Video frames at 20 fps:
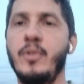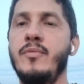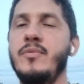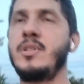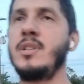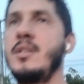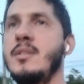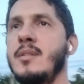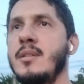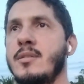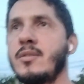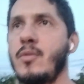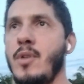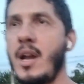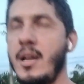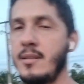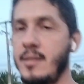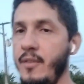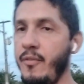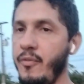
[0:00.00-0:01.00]
of Jesus
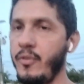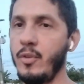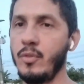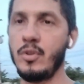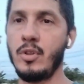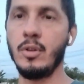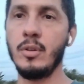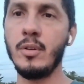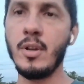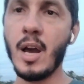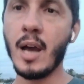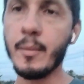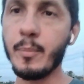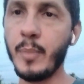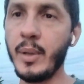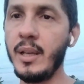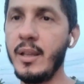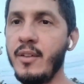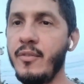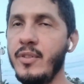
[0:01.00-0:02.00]
Christ. If you do not
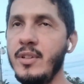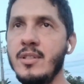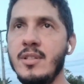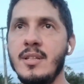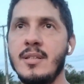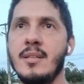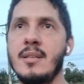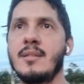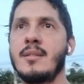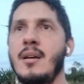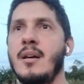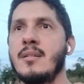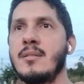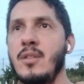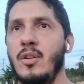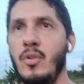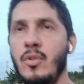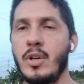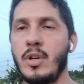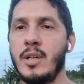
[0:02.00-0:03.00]
believe in Jesus
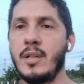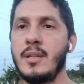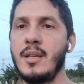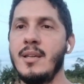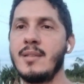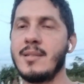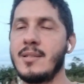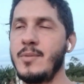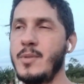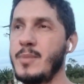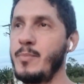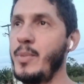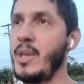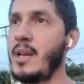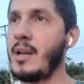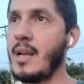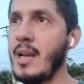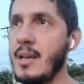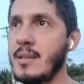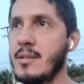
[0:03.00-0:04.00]
as Lord, it's
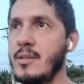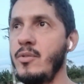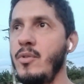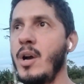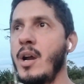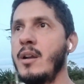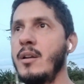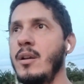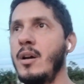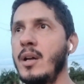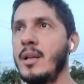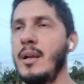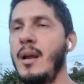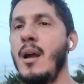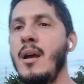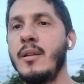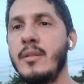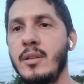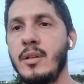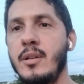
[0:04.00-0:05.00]
because you are not
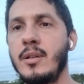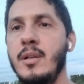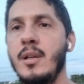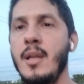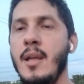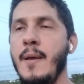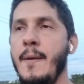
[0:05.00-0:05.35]
under